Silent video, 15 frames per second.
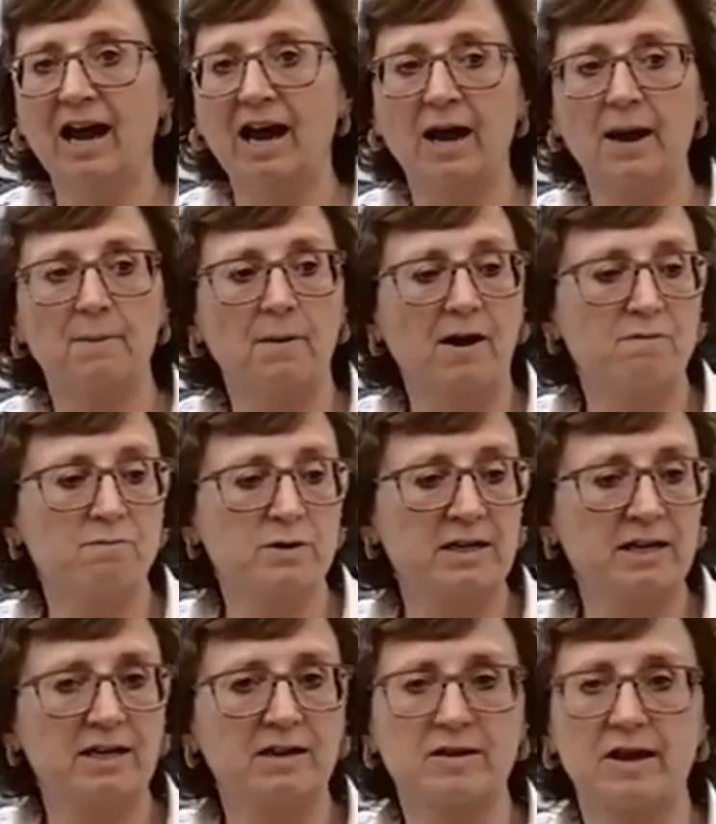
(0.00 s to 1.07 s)
I've been
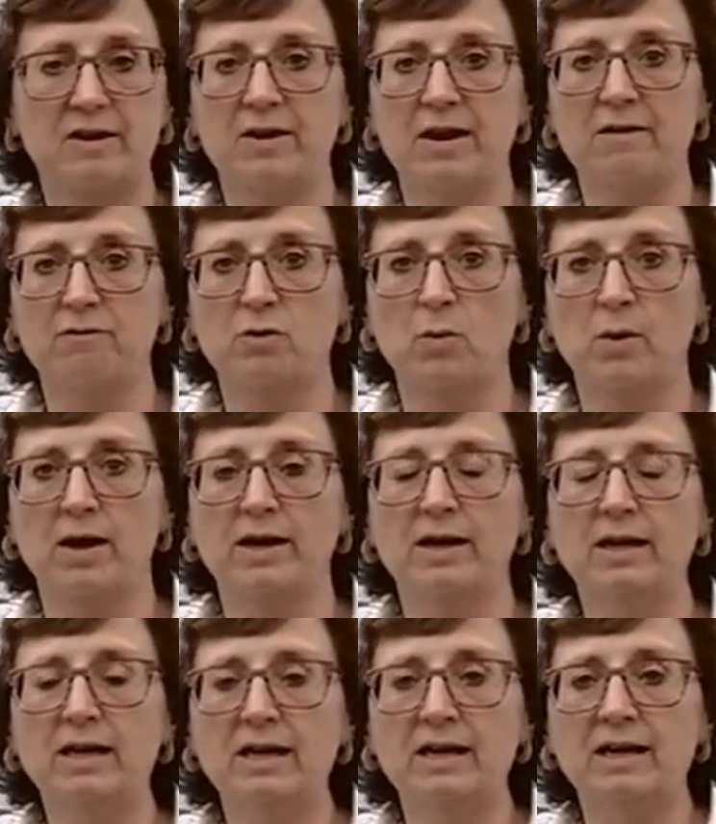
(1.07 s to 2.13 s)
here, there and everywhere,
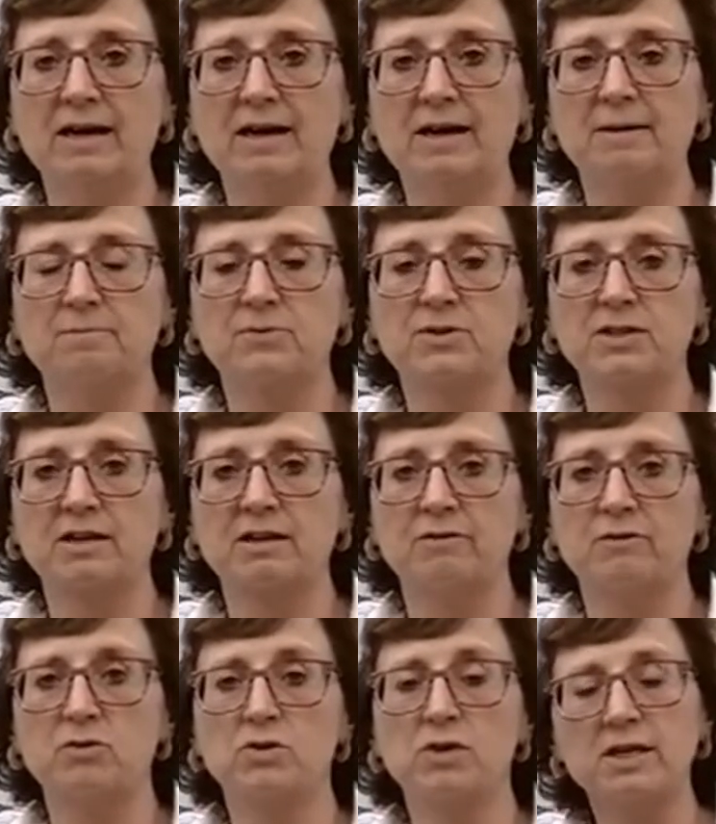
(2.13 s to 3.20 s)
seeing a
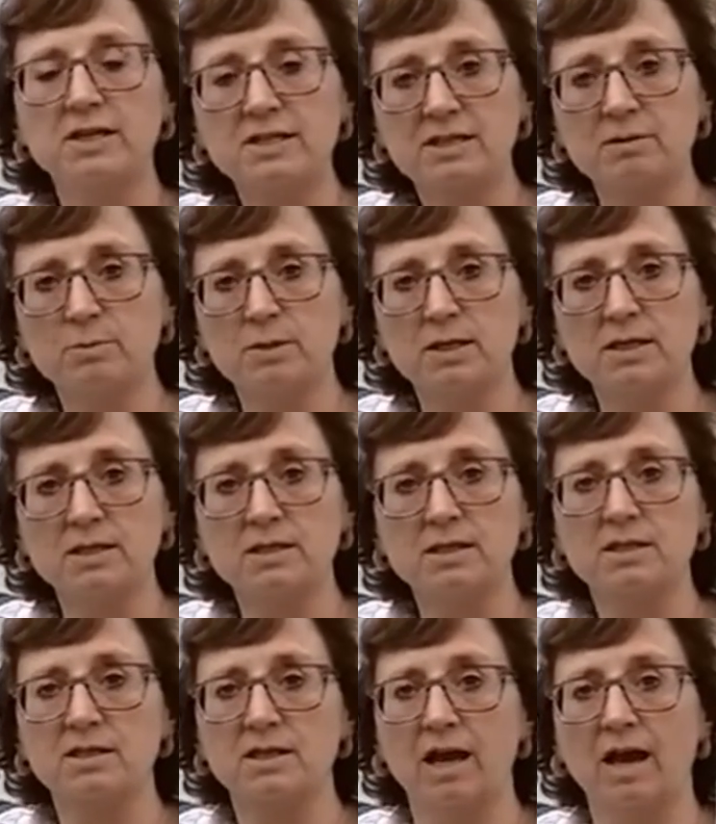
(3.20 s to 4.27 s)
few
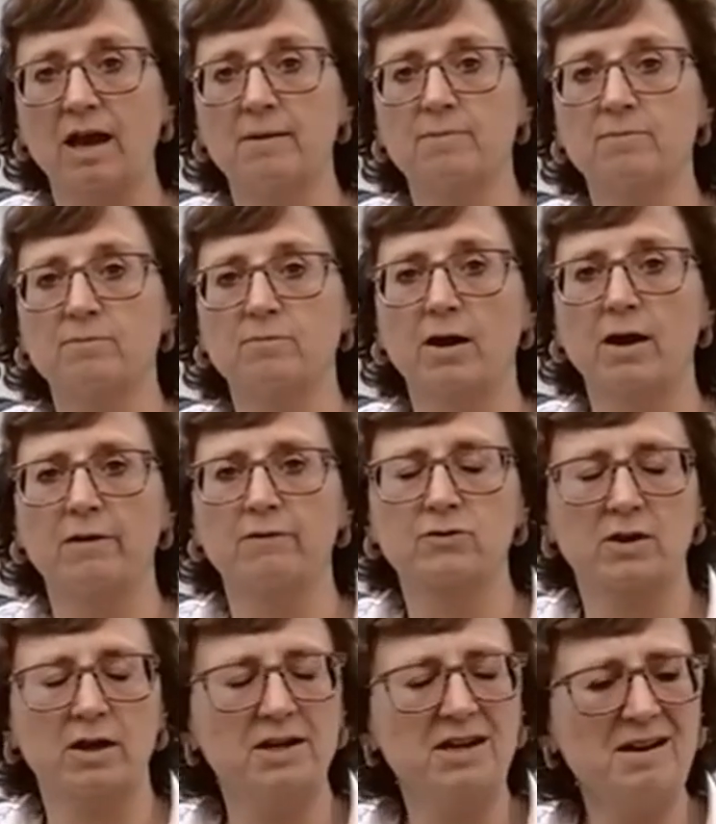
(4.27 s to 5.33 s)
customers. I
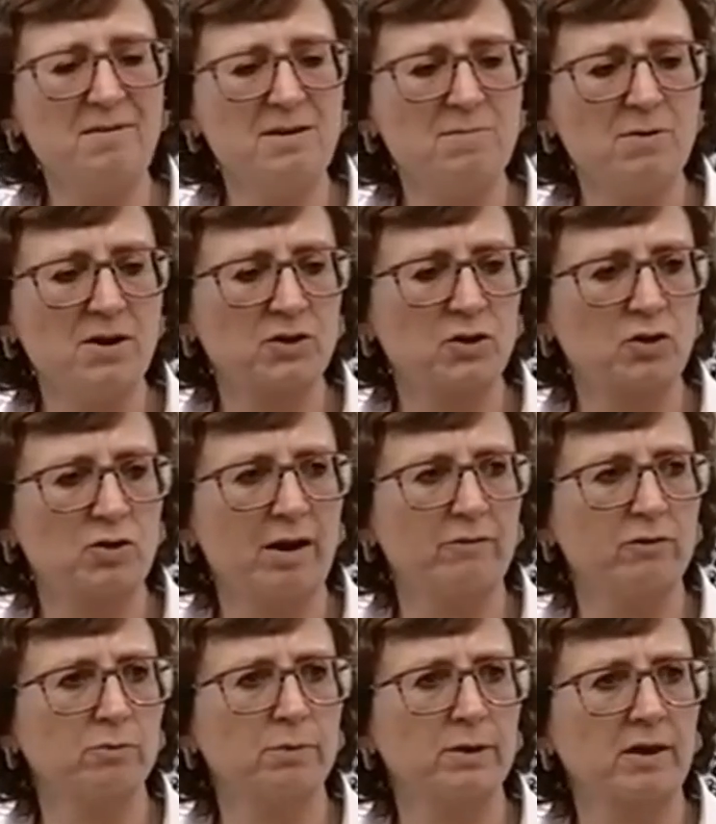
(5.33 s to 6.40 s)
don't know how many miles I've
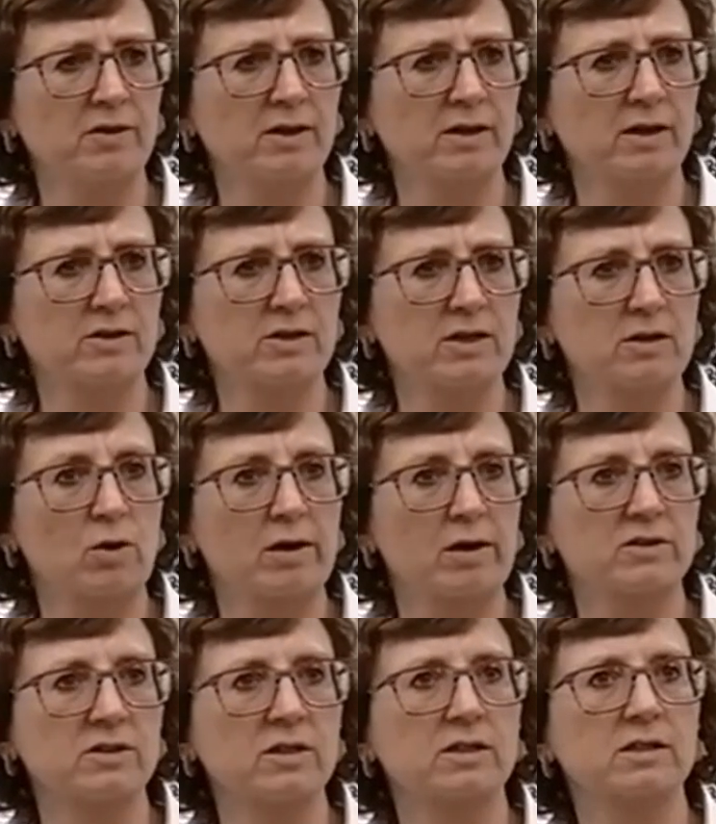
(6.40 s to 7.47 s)
traveled, but I think I did
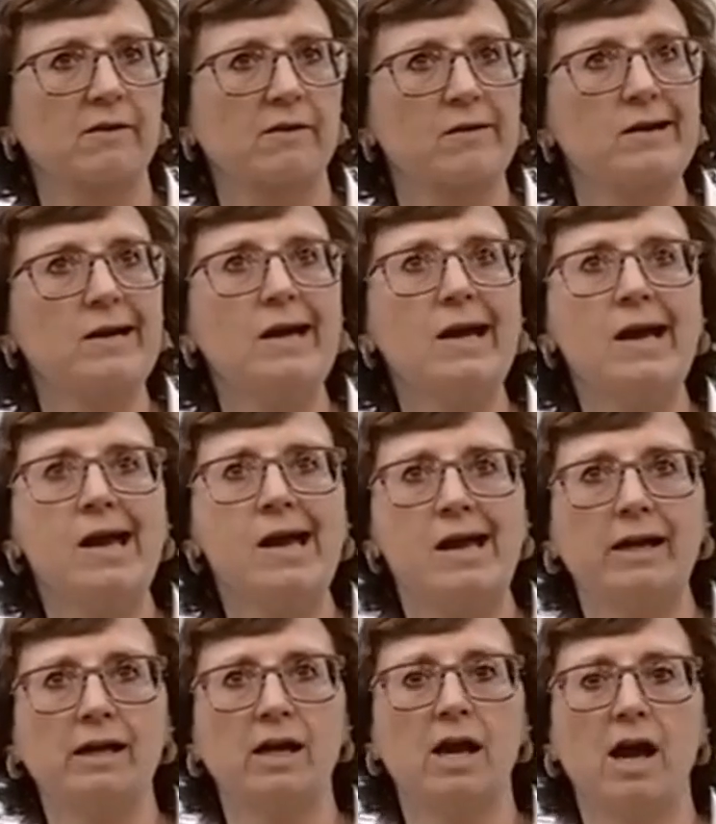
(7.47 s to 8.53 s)
6, 7,
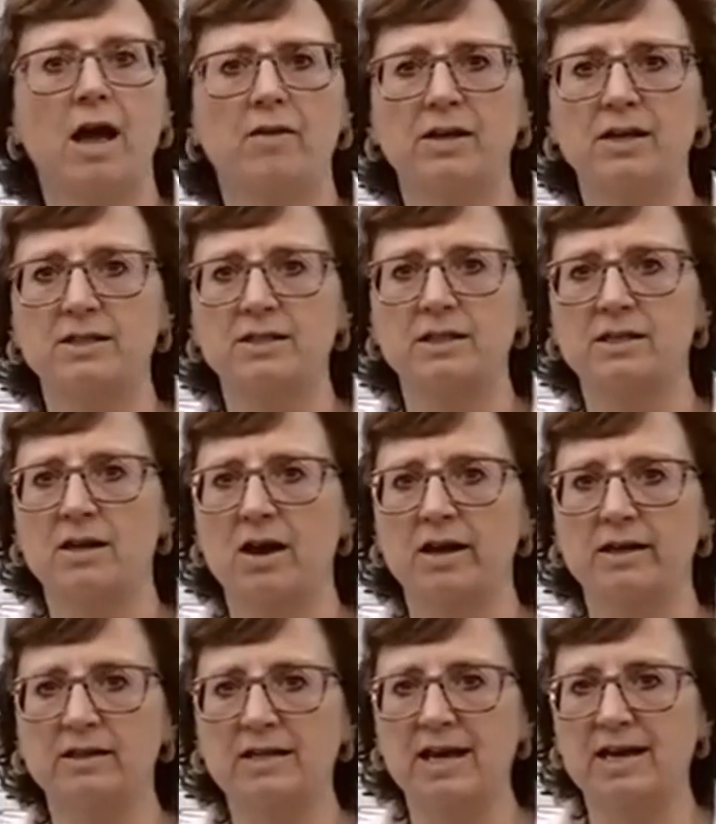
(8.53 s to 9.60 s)
8. I think I did
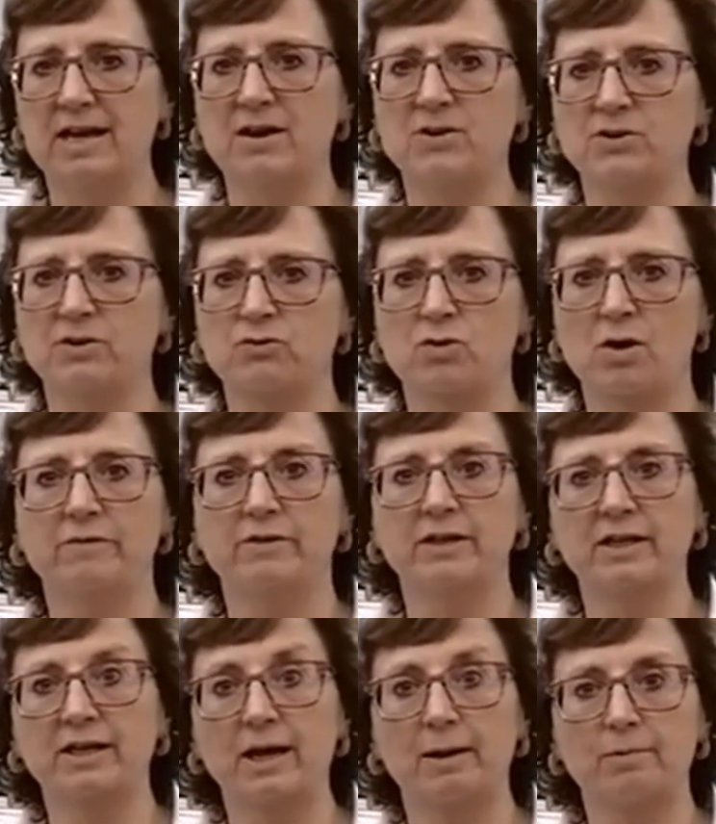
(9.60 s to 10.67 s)
9-10 hours of driving
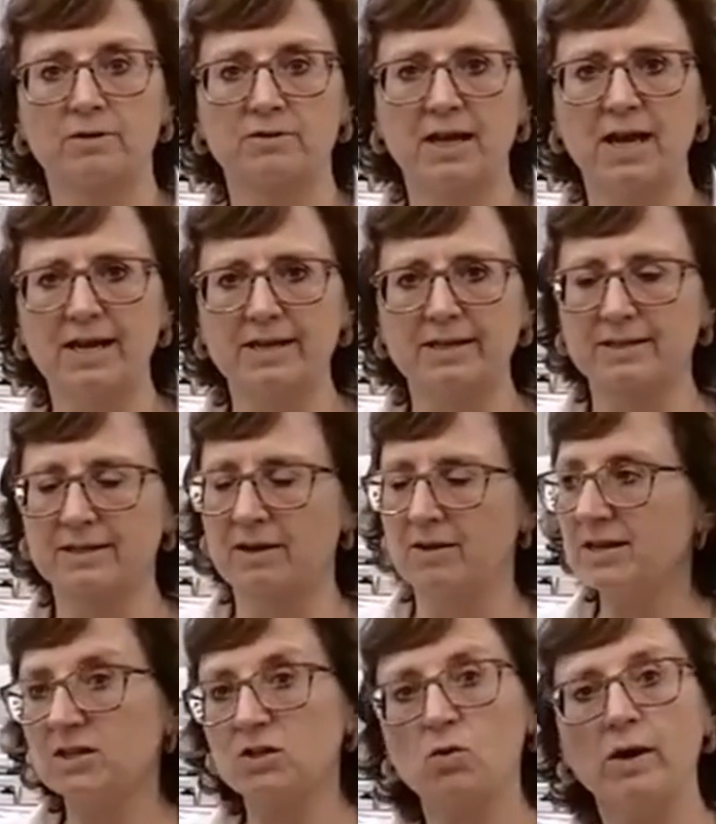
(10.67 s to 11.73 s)
in a couple of days. So
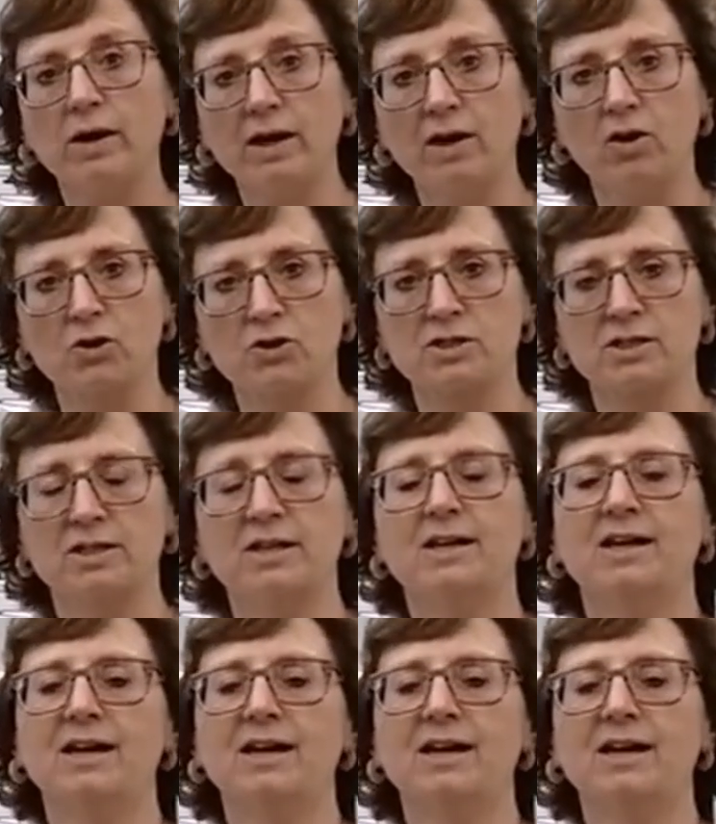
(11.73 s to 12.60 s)
that's quite a lot.